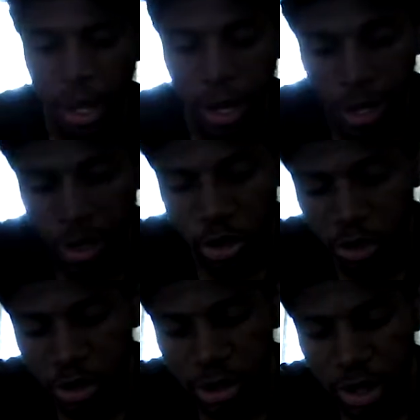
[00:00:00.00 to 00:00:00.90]
And
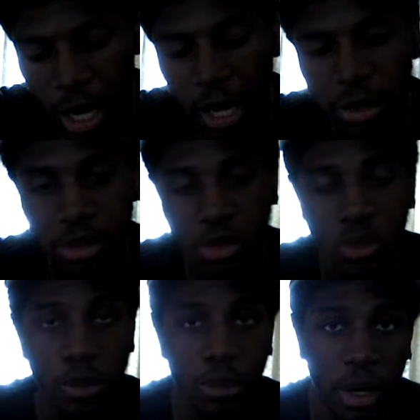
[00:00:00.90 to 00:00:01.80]
Yoshi's Island,
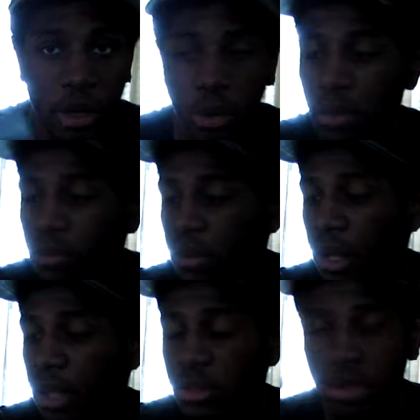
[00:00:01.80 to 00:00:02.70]
Super Mario
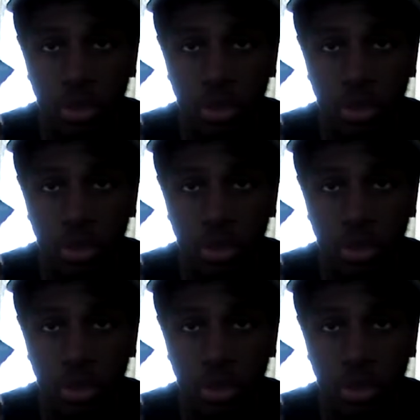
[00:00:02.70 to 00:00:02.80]
Advance